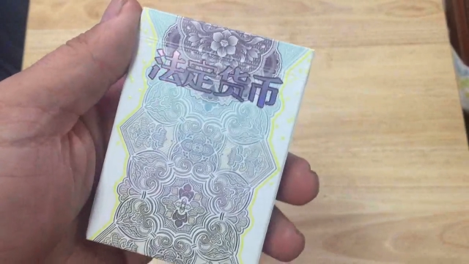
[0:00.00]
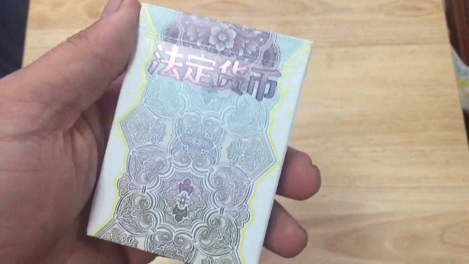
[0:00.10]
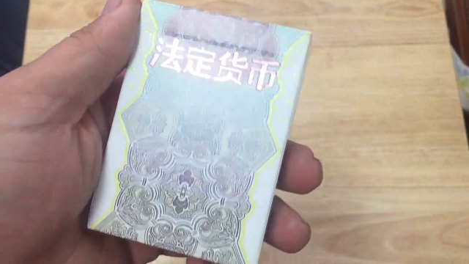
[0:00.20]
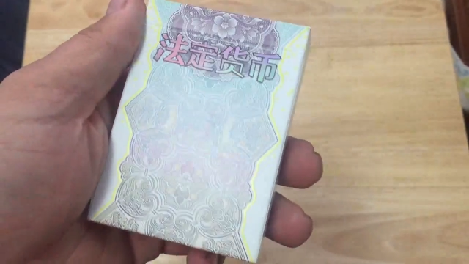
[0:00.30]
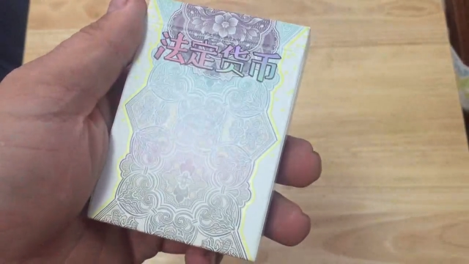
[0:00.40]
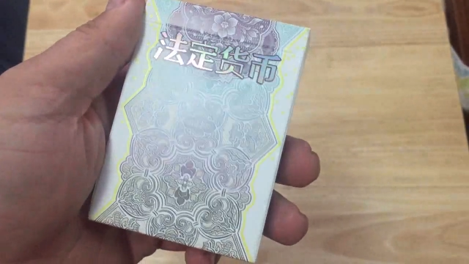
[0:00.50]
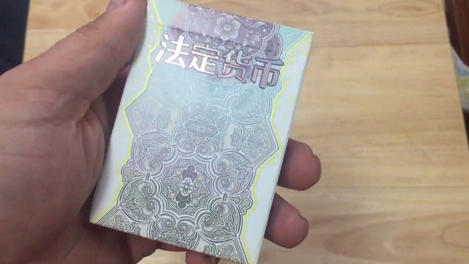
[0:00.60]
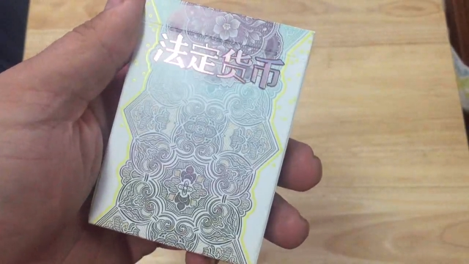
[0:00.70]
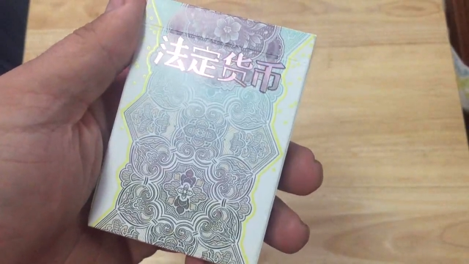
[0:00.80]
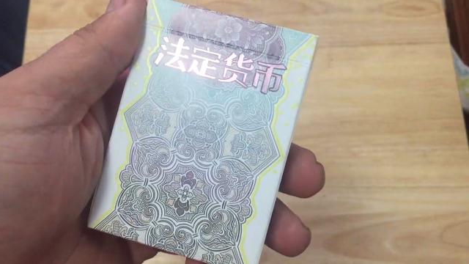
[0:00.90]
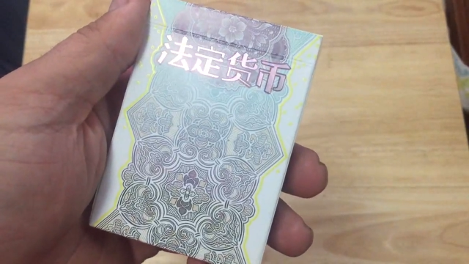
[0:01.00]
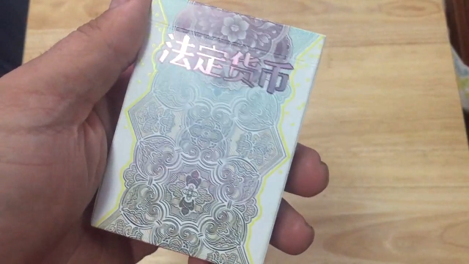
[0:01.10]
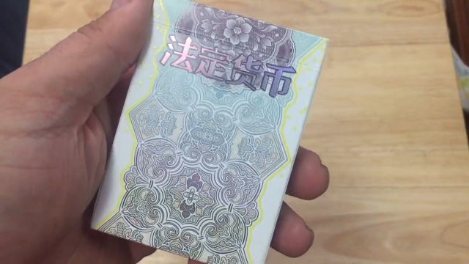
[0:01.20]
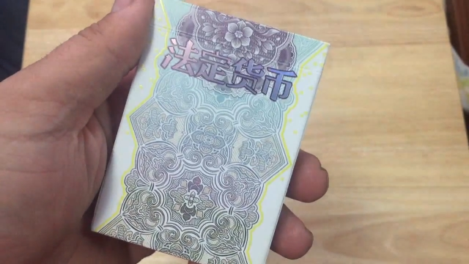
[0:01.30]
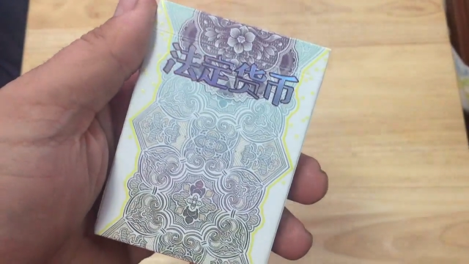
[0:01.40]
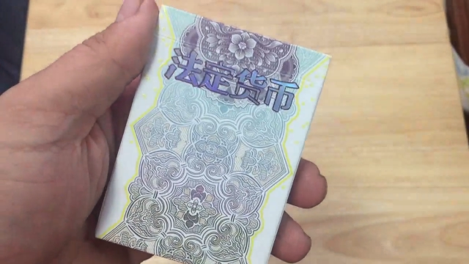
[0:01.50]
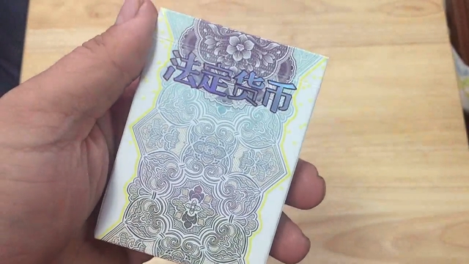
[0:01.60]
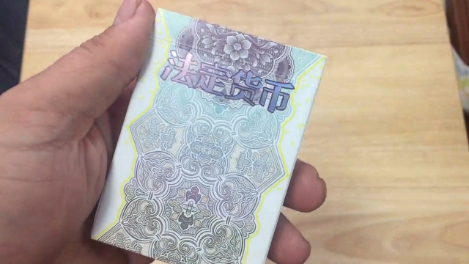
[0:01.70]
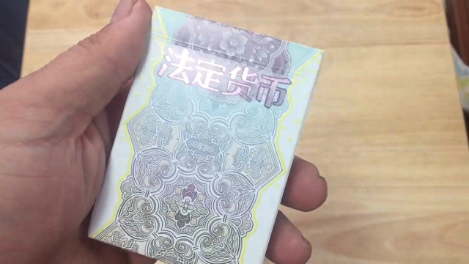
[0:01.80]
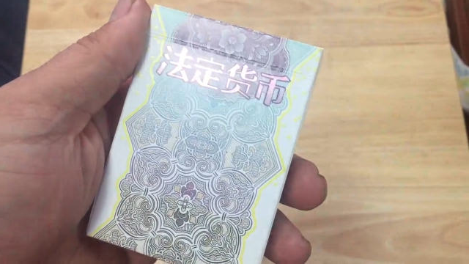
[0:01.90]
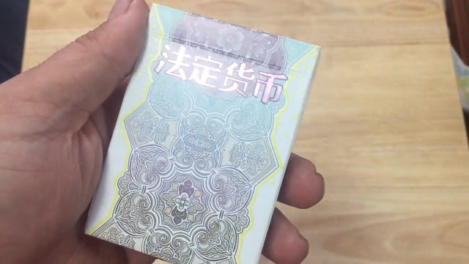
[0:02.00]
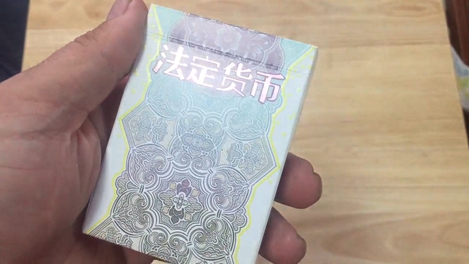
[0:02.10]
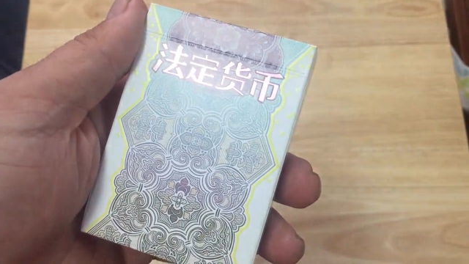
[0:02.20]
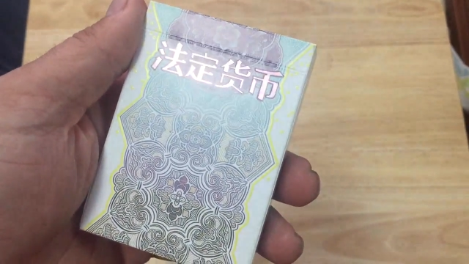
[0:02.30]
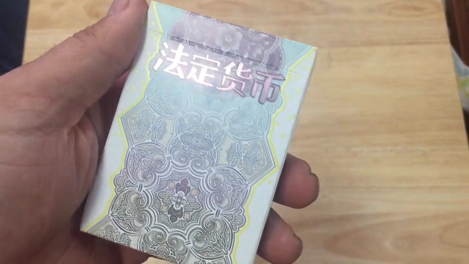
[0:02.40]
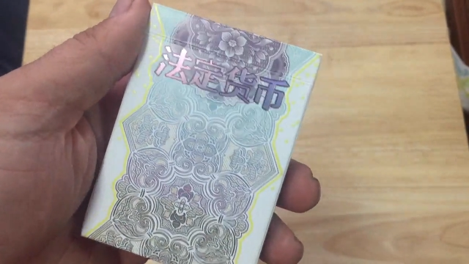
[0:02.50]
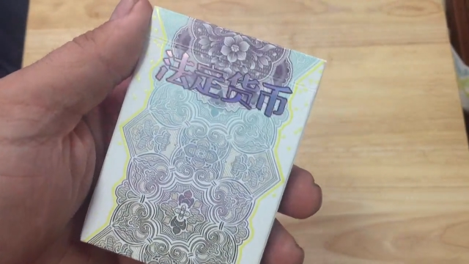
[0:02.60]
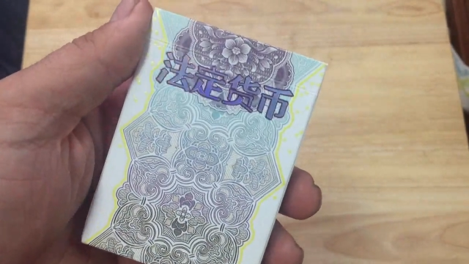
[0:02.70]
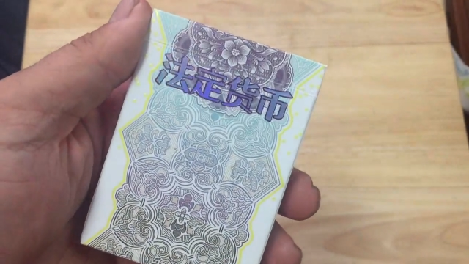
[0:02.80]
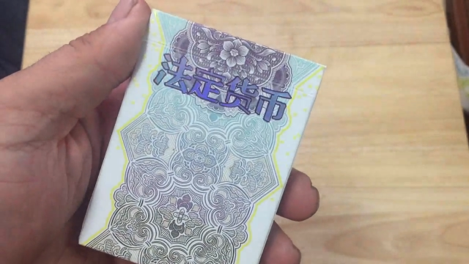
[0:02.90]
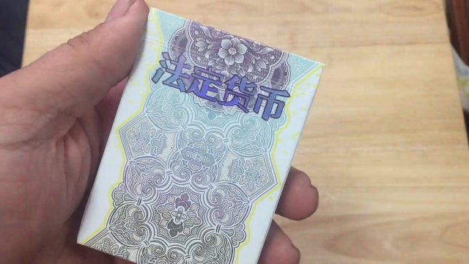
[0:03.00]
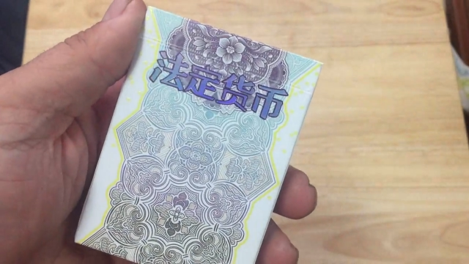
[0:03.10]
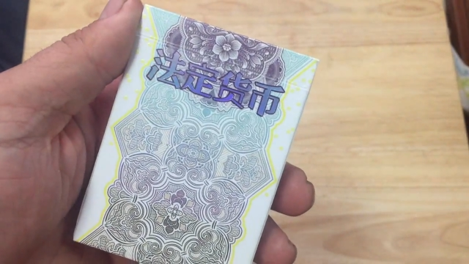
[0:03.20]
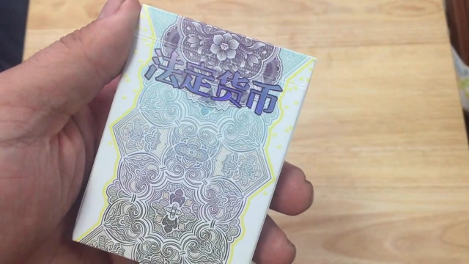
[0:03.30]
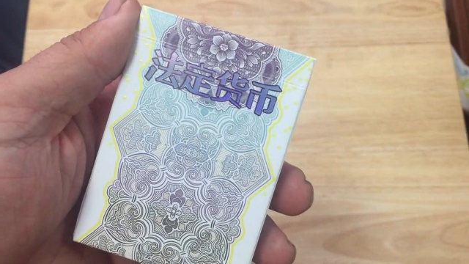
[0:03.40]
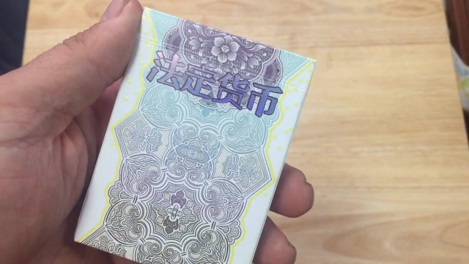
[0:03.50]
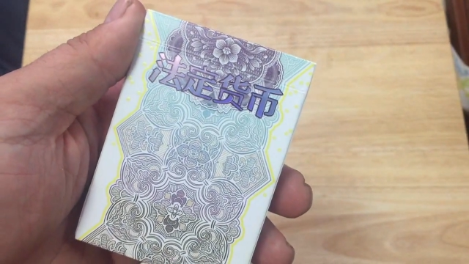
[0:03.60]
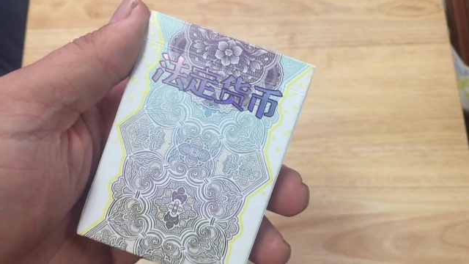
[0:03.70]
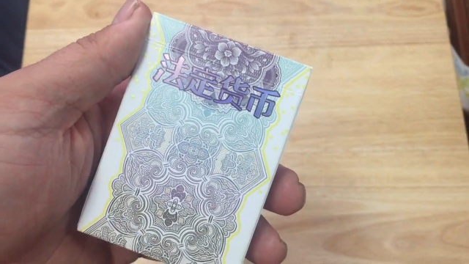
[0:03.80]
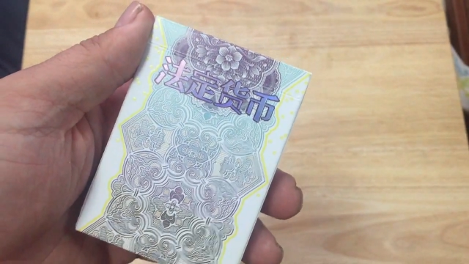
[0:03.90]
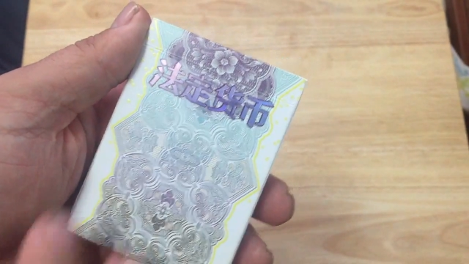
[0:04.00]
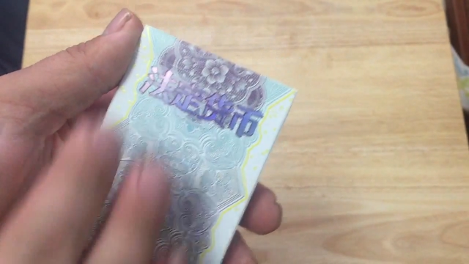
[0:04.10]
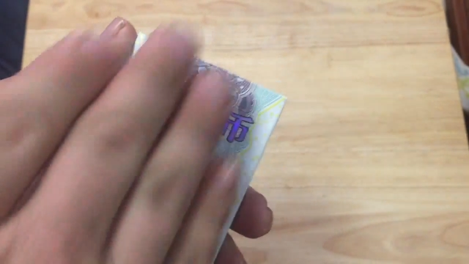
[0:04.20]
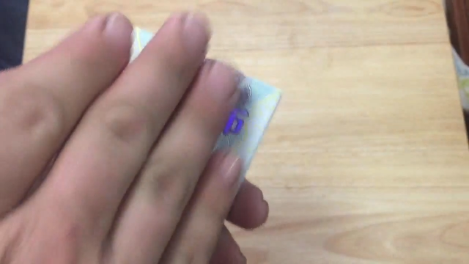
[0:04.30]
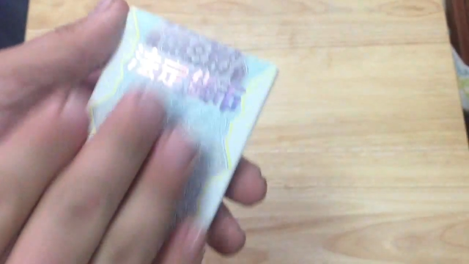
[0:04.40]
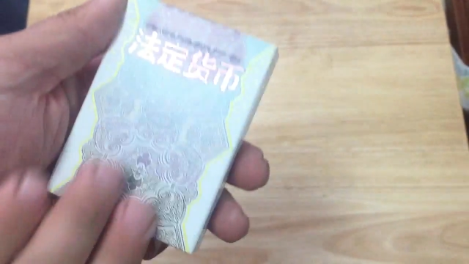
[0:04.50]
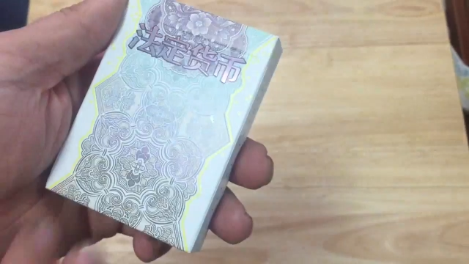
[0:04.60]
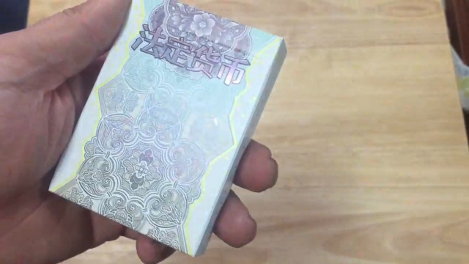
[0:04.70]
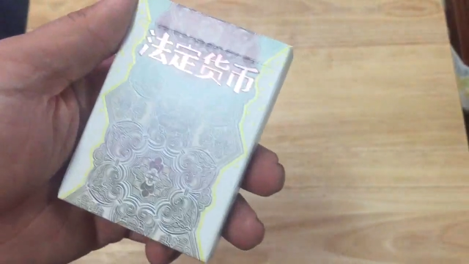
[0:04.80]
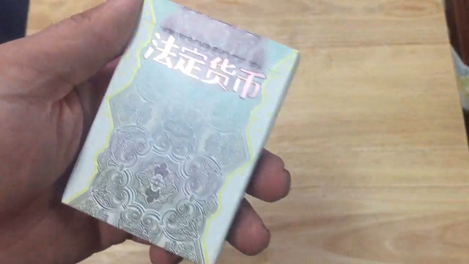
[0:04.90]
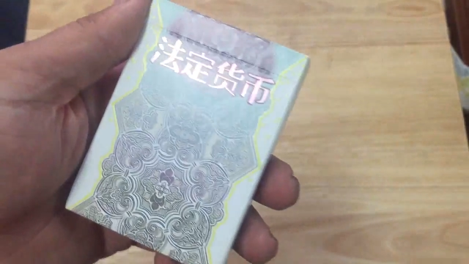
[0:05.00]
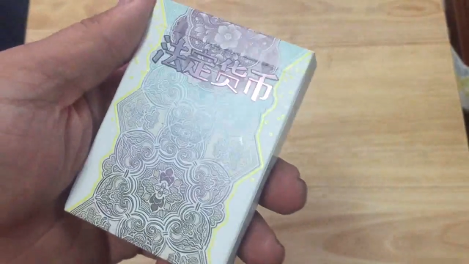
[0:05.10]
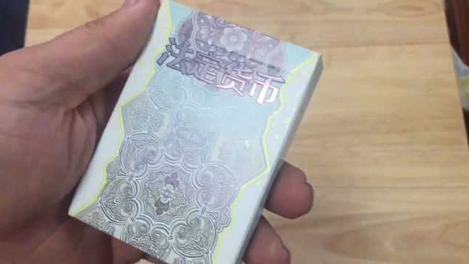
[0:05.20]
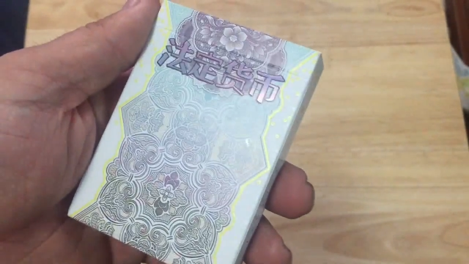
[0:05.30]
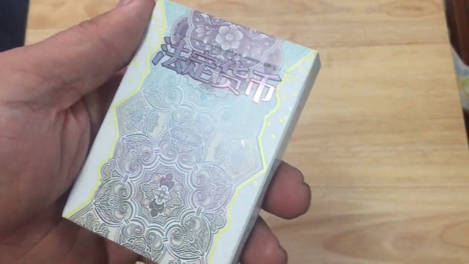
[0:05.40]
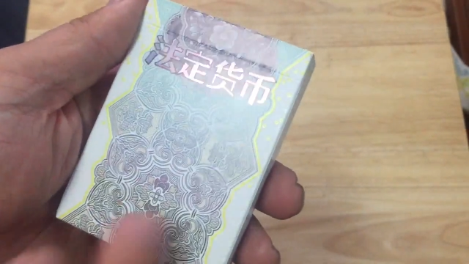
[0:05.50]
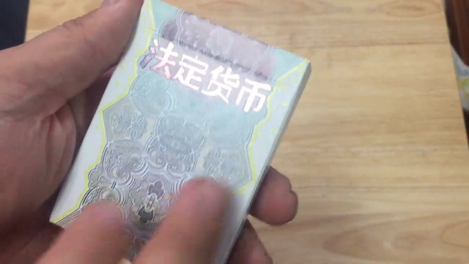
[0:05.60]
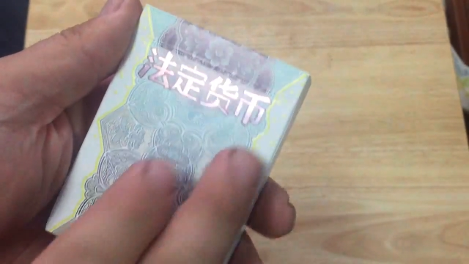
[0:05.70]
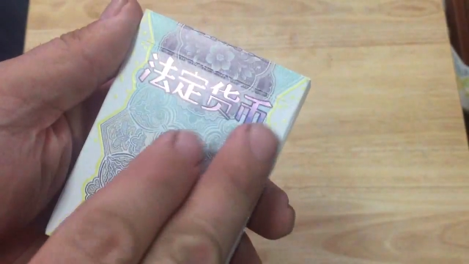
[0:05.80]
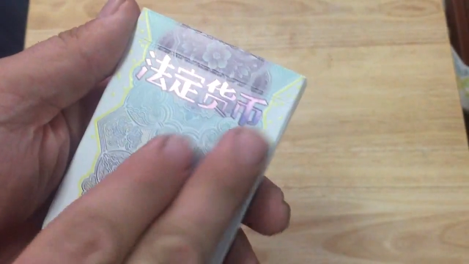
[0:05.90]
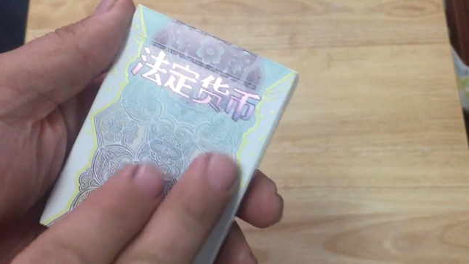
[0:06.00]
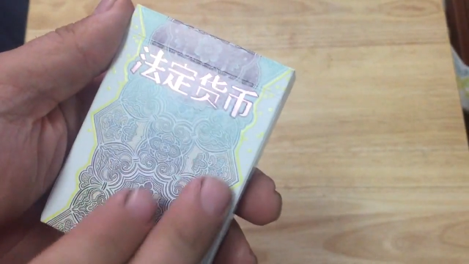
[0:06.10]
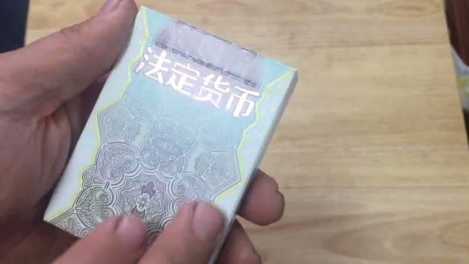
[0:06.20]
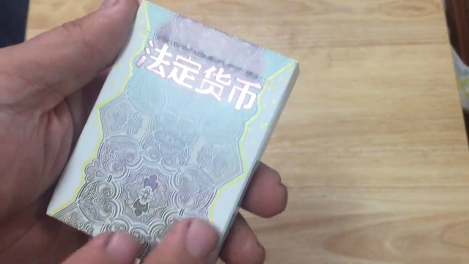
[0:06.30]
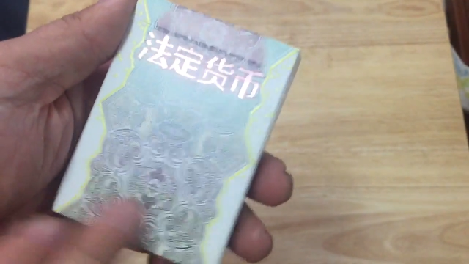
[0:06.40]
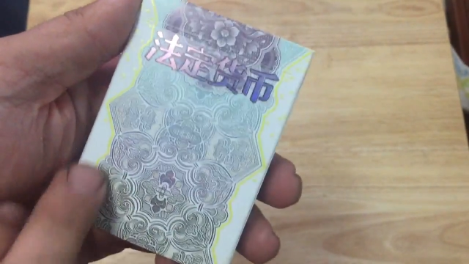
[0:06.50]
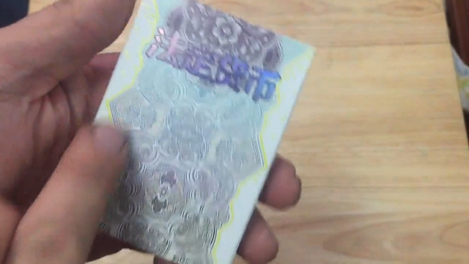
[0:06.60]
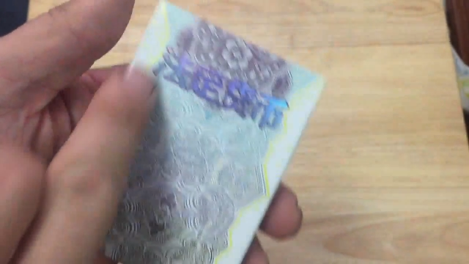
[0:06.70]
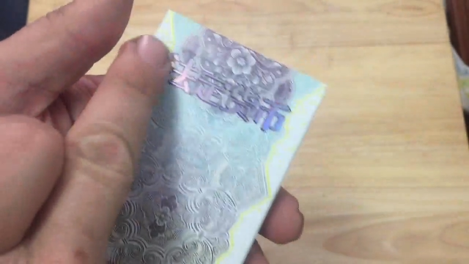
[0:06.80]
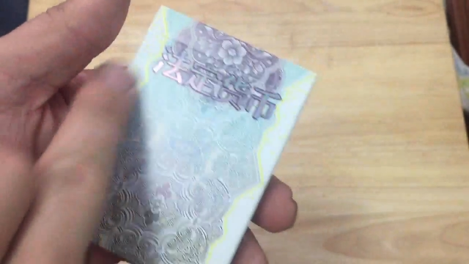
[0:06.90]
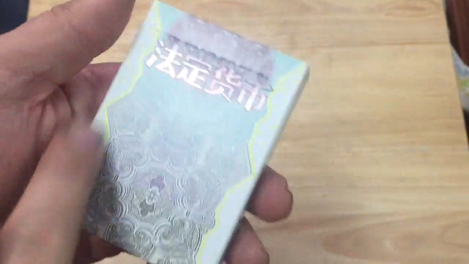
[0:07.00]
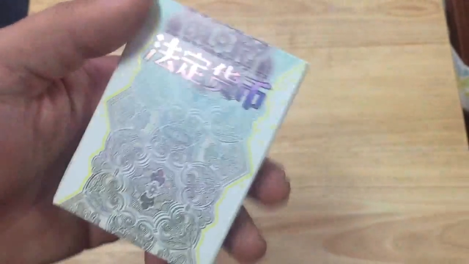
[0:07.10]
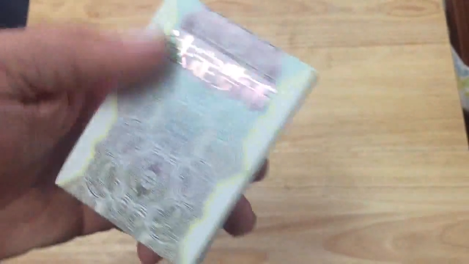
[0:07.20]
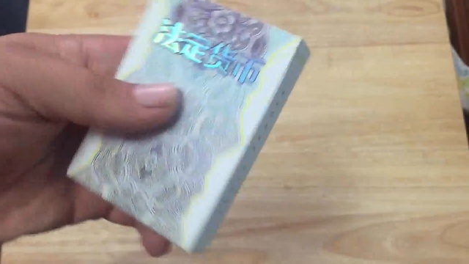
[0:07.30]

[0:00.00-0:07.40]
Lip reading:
No face is visible, so there are no lips to read.